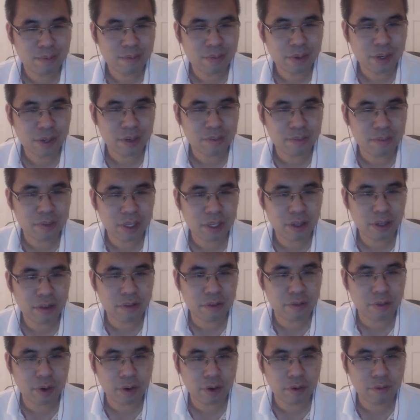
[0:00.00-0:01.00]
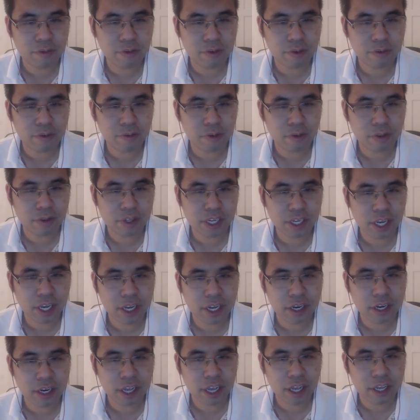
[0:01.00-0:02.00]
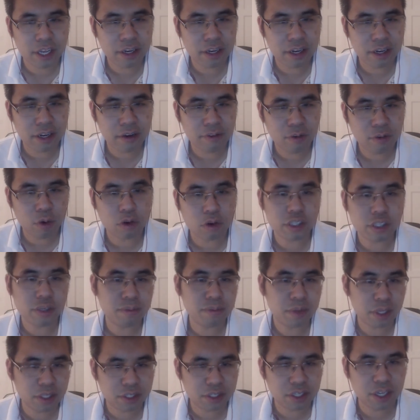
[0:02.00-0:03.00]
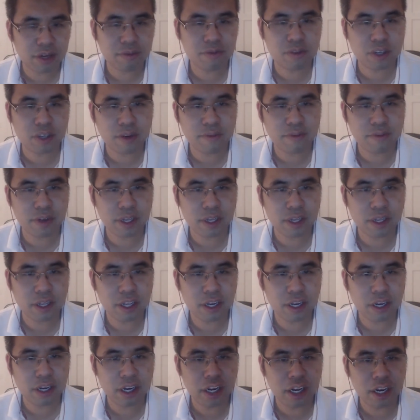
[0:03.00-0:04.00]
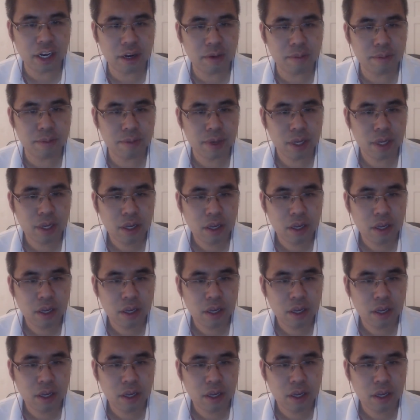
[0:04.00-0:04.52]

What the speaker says: Completely thrilled for Tien, and of course he played Scape Shift and ended up